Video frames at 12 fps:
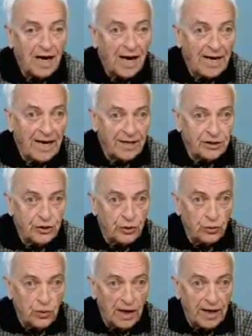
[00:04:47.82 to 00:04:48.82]
I had
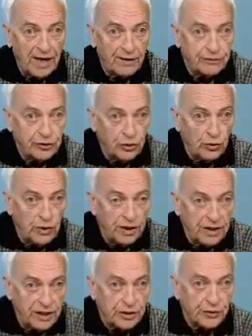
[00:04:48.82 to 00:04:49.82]
to have 2
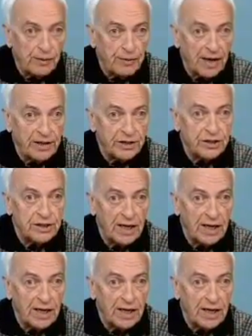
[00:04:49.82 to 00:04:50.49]
knees replaced.